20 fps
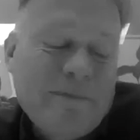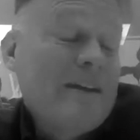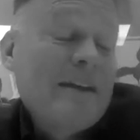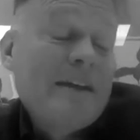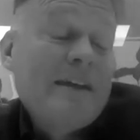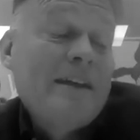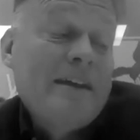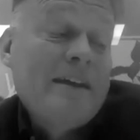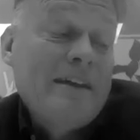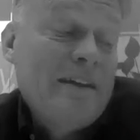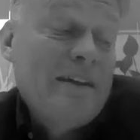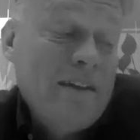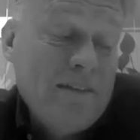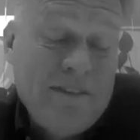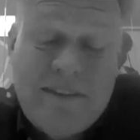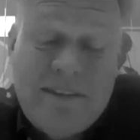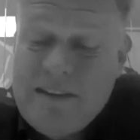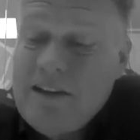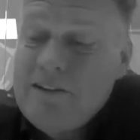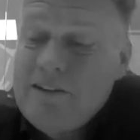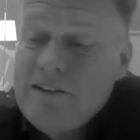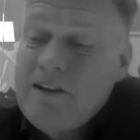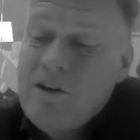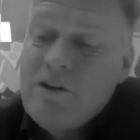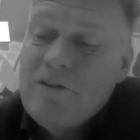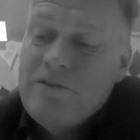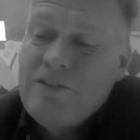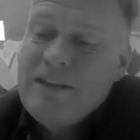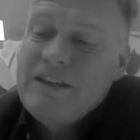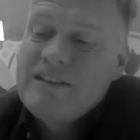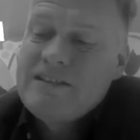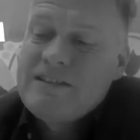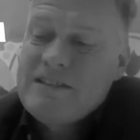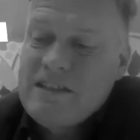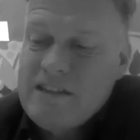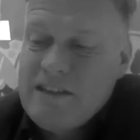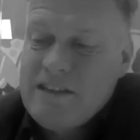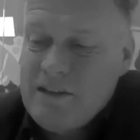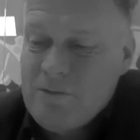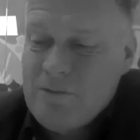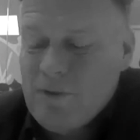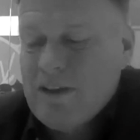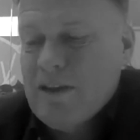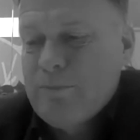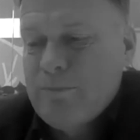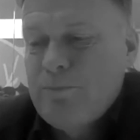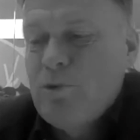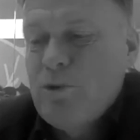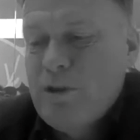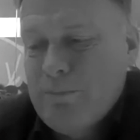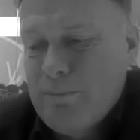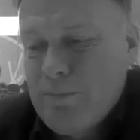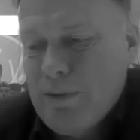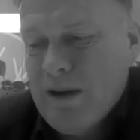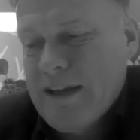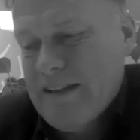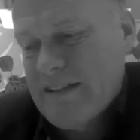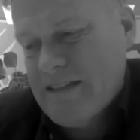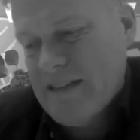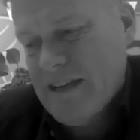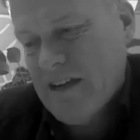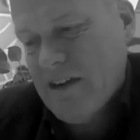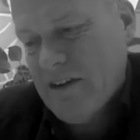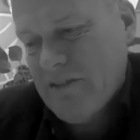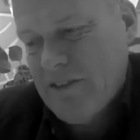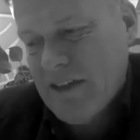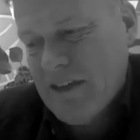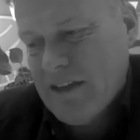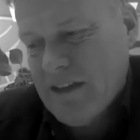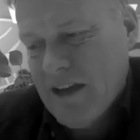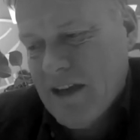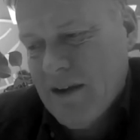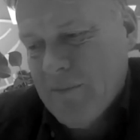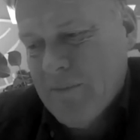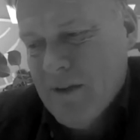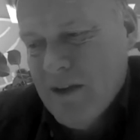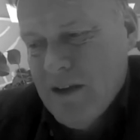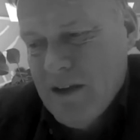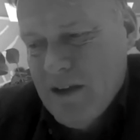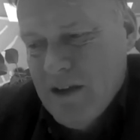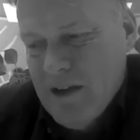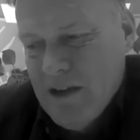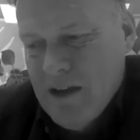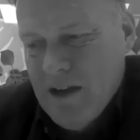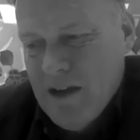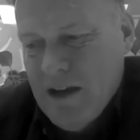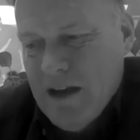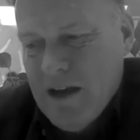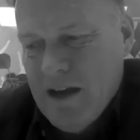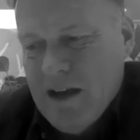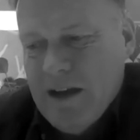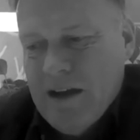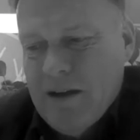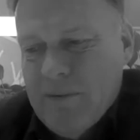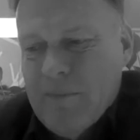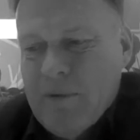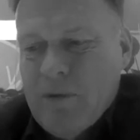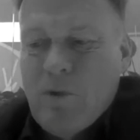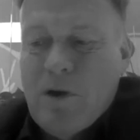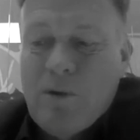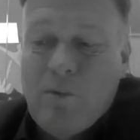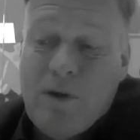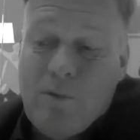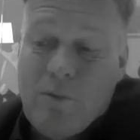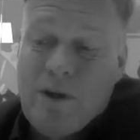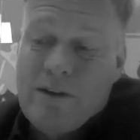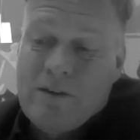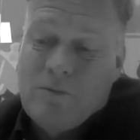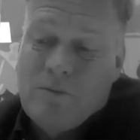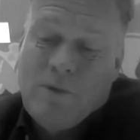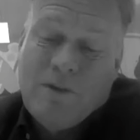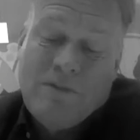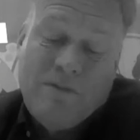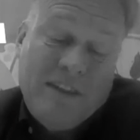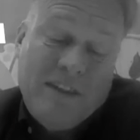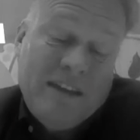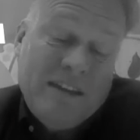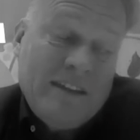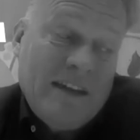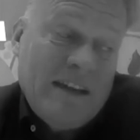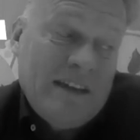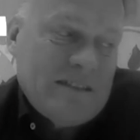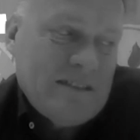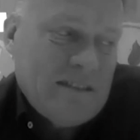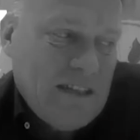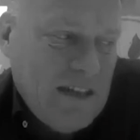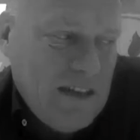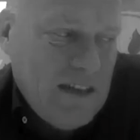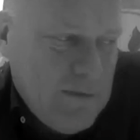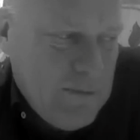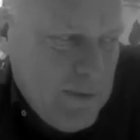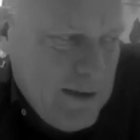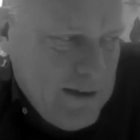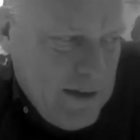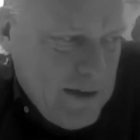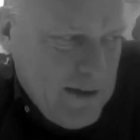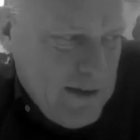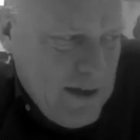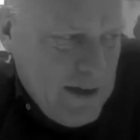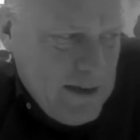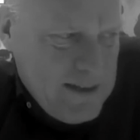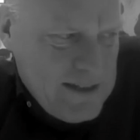And I think there are things that we can put in place here. I think one thing that I